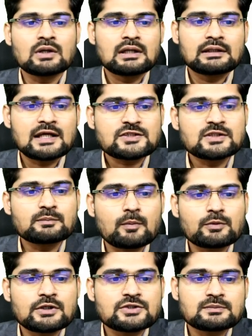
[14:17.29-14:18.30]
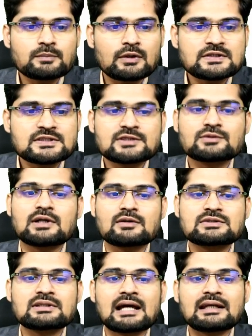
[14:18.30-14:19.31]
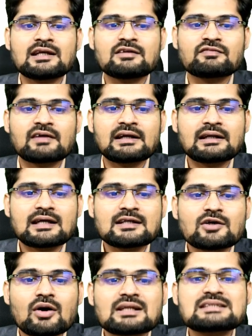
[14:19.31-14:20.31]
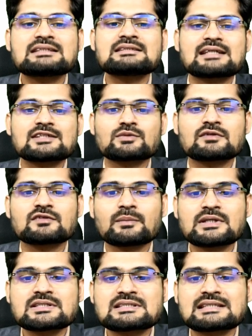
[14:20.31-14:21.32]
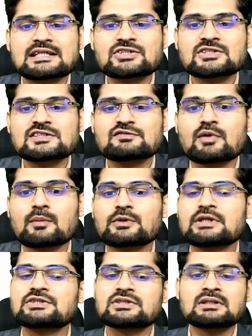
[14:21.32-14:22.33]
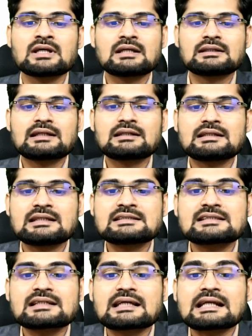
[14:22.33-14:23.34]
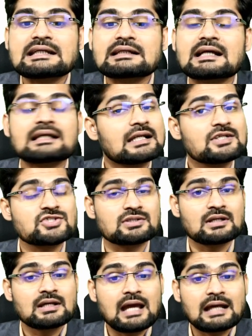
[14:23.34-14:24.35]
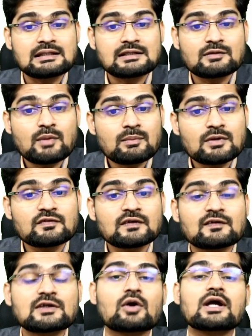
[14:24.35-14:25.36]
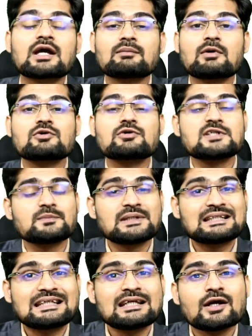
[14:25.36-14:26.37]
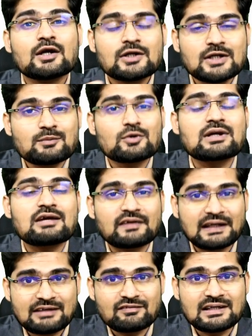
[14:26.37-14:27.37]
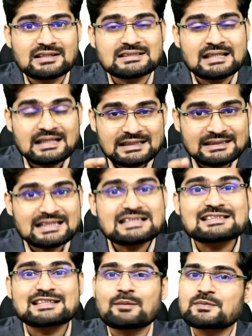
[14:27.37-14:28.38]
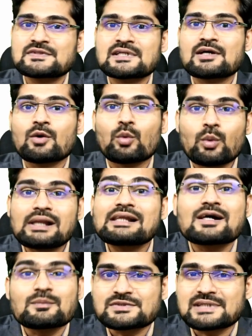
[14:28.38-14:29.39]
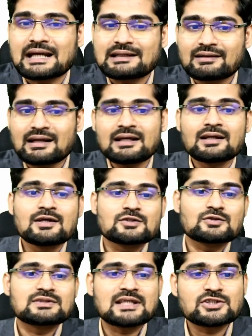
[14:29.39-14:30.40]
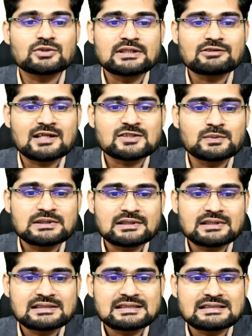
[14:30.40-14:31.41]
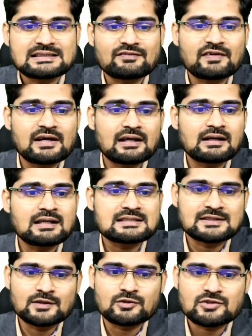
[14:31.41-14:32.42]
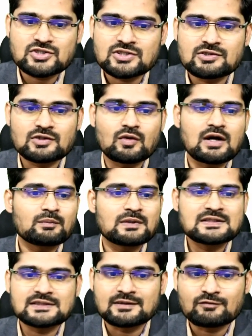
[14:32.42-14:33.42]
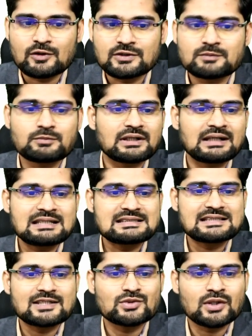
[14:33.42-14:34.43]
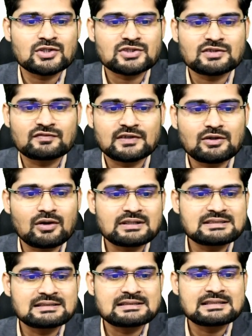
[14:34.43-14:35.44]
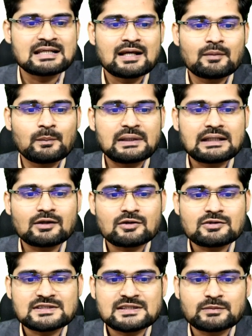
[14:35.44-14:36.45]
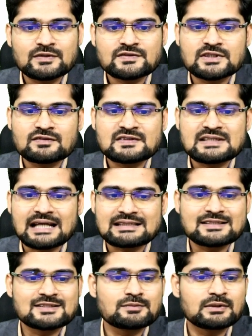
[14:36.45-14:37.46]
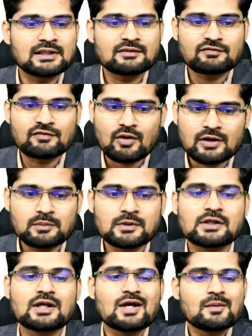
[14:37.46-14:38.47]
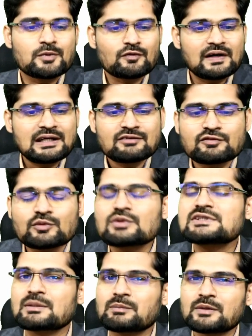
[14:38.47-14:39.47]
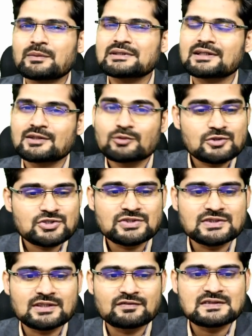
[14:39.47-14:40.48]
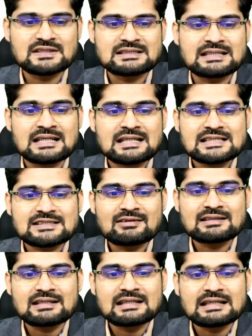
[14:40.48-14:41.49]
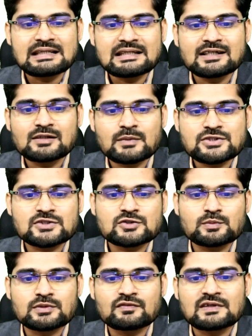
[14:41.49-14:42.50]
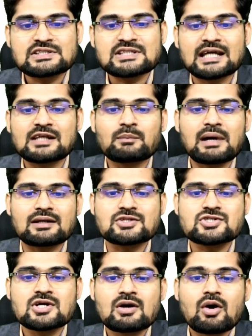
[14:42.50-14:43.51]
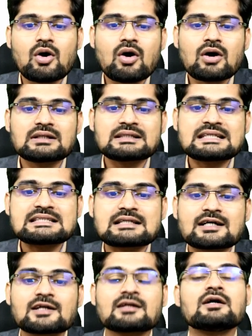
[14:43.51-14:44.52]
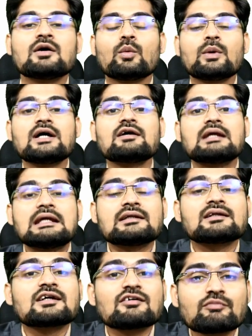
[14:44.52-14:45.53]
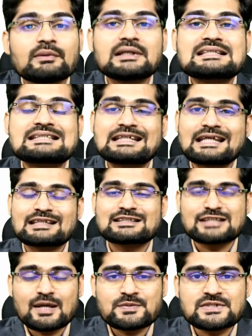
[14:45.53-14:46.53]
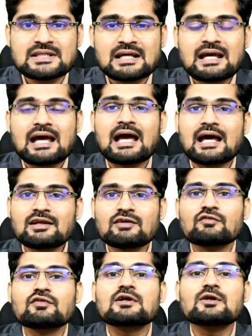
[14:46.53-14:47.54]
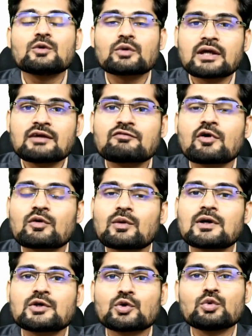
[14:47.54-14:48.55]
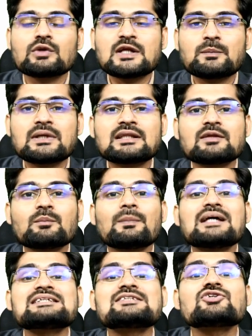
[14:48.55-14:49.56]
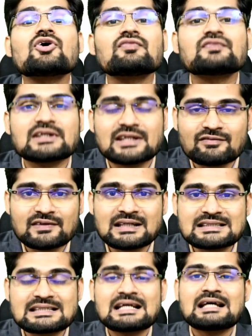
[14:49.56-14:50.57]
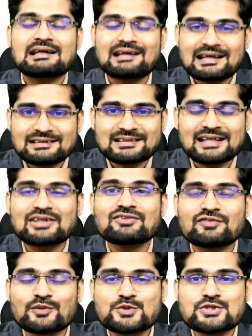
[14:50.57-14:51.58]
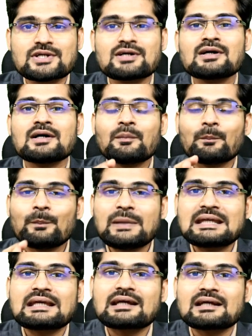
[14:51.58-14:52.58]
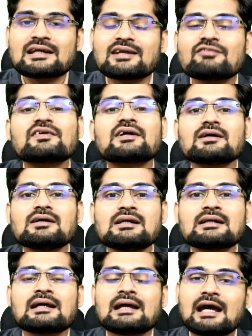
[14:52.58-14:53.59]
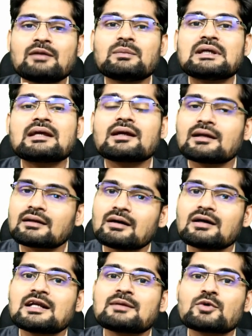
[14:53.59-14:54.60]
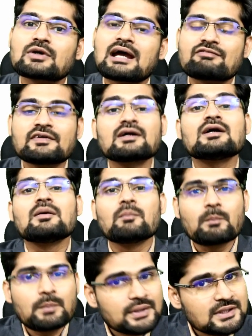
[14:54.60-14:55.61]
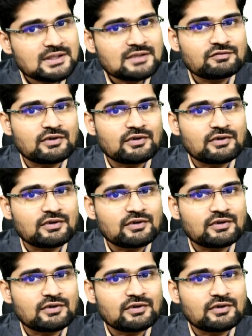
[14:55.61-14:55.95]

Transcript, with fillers: National Population Policy two thousand identified adolescents as one of the major sections of population that needs a greater attention. And remember, we were talking about reaping the demographic dividends. These steps welcomes that, right? So sexually transmitted disease awareness, nutrition requirements, unwanted pregnancy, education of adolescents, making contraceptive service accessible and affordable, providing food, supplement and nutrition services, strengthening legal measures to prevent child marriage. All these are where Indian government is taking steps, and we are looking forward to reaping the best of the dividends rather than in future making it difficult and making it a demographic burden for